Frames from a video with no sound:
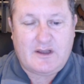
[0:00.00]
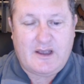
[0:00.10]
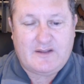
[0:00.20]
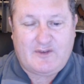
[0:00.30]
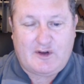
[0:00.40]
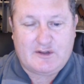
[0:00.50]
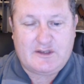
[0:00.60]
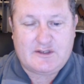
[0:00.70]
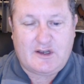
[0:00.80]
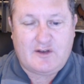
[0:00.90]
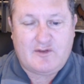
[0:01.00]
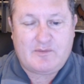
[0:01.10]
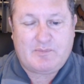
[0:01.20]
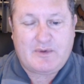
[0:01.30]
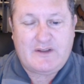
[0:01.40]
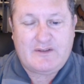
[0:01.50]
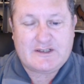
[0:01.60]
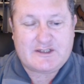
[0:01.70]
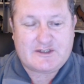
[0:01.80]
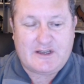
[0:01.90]
advantage over
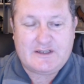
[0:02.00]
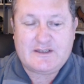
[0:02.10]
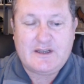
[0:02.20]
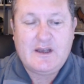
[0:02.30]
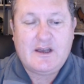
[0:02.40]
previous strains